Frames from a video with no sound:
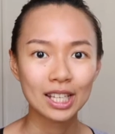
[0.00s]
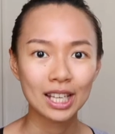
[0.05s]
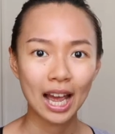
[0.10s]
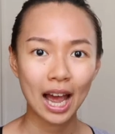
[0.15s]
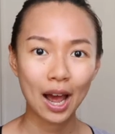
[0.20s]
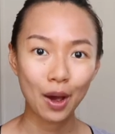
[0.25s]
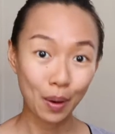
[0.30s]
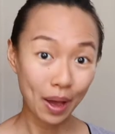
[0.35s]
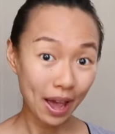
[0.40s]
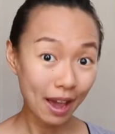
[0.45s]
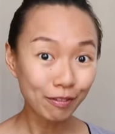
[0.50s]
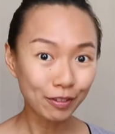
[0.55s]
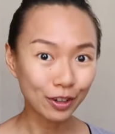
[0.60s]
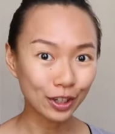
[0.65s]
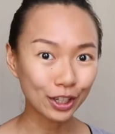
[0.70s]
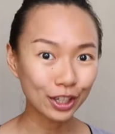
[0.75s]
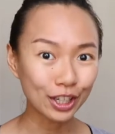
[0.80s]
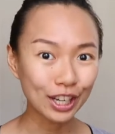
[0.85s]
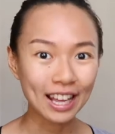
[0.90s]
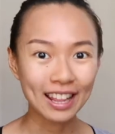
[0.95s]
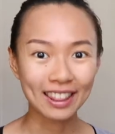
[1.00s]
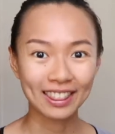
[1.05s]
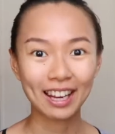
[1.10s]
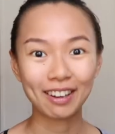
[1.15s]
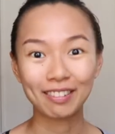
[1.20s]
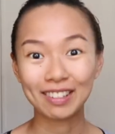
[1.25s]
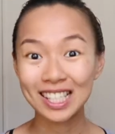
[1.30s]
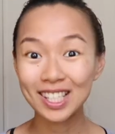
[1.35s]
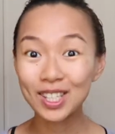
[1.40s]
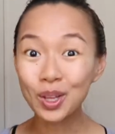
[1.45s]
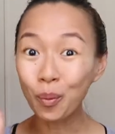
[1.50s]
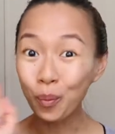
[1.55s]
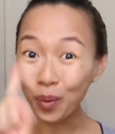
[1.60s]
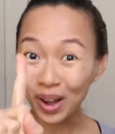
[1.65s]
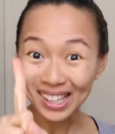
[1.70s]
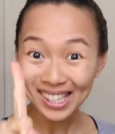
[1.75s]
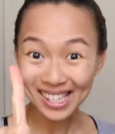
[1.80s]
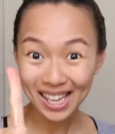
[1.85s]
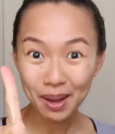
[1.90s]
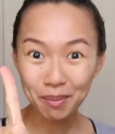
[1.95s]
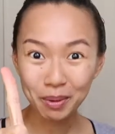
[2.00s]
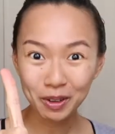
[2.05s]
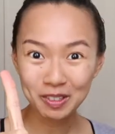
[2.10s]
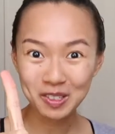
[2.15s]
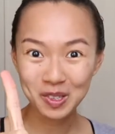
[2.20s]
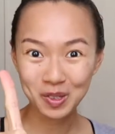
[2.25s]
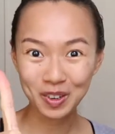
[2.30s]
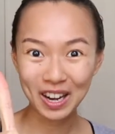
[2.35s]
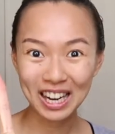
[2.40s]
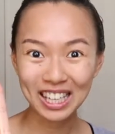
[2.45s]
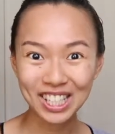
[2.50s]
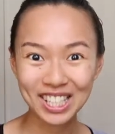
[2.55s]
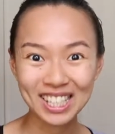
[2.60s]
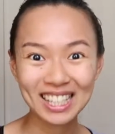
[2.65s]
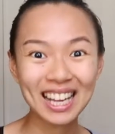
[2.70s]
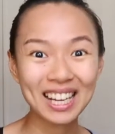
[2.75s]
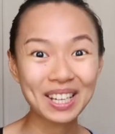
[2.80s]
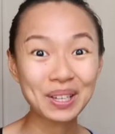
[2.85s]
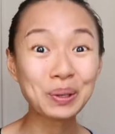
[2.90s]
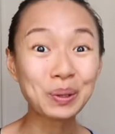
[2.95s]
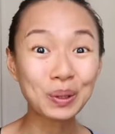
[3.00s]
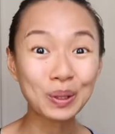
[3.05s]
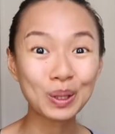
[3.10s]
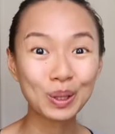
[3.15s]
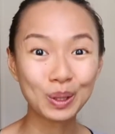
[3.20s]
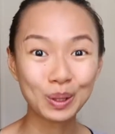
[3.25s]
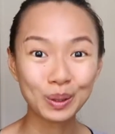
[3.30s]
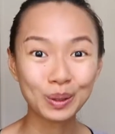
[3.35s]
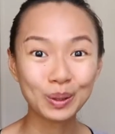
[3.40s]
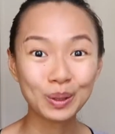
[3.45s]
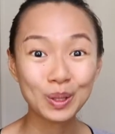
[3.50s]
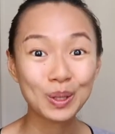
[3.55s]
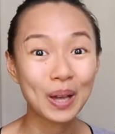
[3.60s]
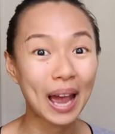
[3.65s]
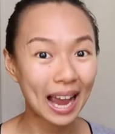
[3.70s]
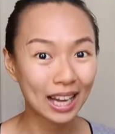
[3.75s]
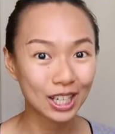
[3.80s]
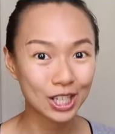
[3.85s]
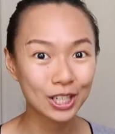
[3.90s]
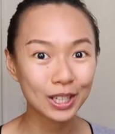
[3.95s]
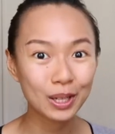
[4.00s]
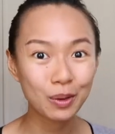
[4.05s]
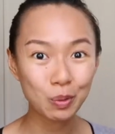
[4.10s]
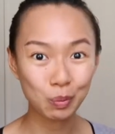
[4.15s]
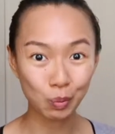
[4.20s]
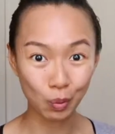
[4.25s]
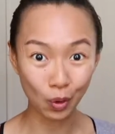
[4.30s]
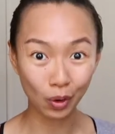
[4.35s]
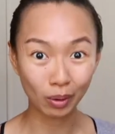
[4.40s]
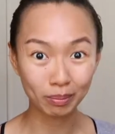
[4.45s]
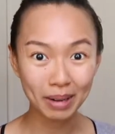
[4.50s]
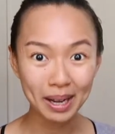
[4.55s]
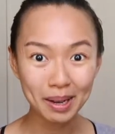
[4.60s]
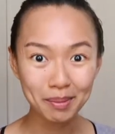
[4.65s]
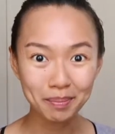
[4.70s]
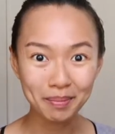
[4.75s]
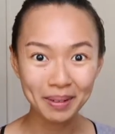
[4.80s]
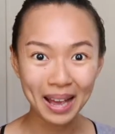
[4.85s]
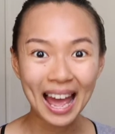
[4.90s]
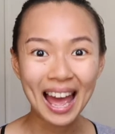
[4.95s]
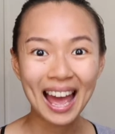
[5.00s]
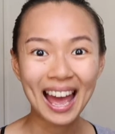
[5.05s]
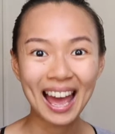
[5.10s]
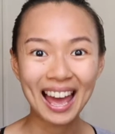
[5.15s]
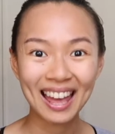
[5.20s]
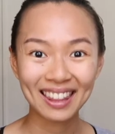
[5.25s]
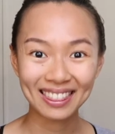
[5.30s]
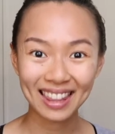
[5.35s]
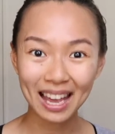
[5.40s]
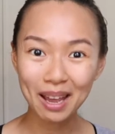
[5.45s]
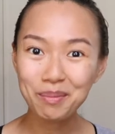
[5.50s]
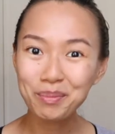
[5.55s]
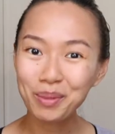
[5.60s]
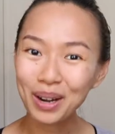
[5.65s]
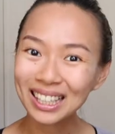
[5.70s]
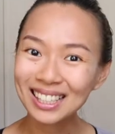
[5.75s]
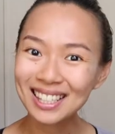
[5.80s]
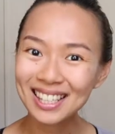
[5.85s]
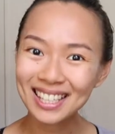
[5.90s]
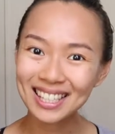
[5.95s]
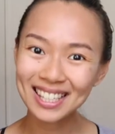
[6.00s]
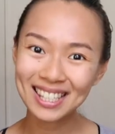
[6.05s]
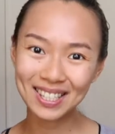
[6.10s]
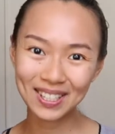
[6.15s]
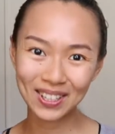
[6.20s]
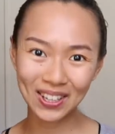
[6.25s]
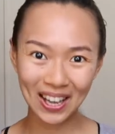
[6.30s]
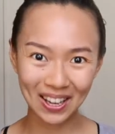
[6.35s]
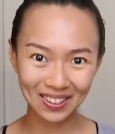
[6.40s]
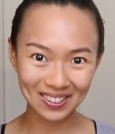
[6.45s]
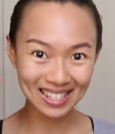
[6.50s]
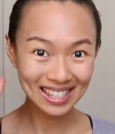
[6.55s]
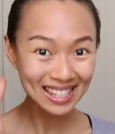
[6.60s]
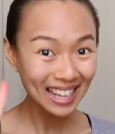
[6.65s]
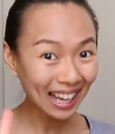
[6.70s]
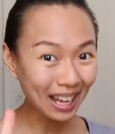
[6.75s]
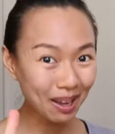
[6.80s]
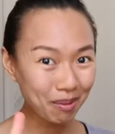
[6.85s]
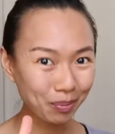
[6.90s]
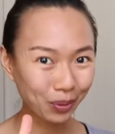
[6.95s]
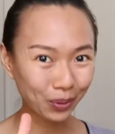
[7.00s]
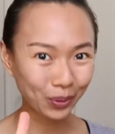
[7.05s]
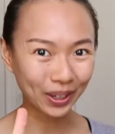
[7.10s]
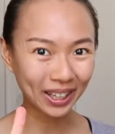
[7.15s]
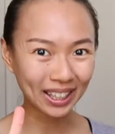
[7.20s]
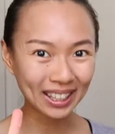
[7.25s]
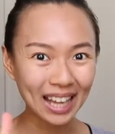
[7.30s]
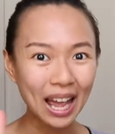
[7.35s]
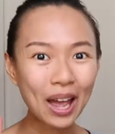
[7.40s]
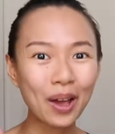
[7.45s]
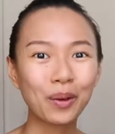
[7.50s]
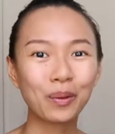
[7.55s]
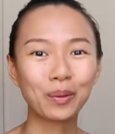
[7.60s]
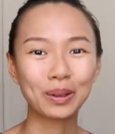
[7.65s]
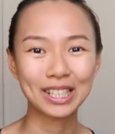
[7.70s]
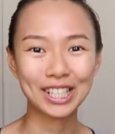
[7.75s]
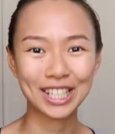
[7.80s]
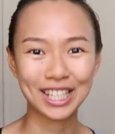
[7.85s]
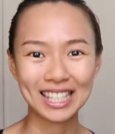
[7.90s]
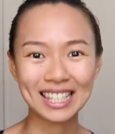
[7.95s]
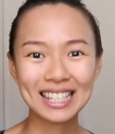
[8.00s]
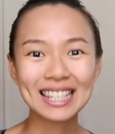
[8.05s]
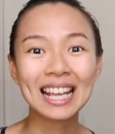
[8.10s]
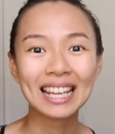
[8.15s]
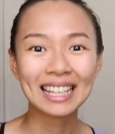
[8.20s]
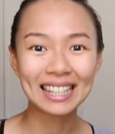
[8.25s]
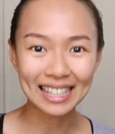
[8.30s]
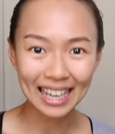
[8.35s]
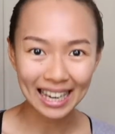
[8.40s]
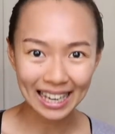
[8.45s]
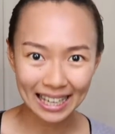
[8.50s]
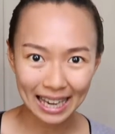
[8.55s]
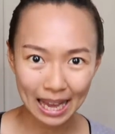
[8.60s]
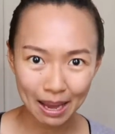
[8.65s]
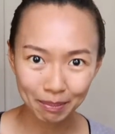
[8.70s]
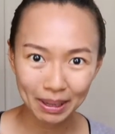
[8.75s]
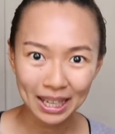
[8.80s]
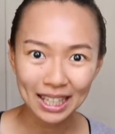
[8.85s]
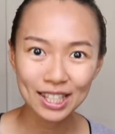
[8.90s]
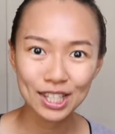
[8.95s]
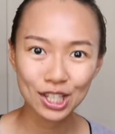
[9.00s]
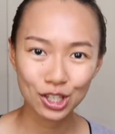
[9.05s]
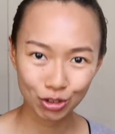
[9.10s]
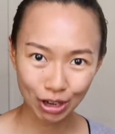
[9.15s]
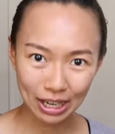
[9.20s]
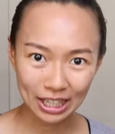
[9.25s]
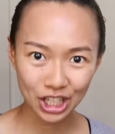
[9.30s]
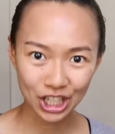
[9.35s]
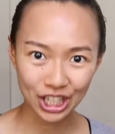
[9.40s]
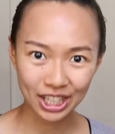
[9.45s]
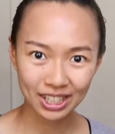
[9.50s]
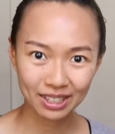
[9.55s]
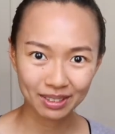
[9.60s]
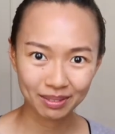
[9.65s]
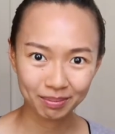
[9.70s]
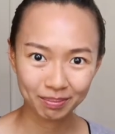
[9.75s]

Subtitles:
However, there is one type of stretch that you could do to actually warm up, and that brings us to our second point, which is dynamic stretching.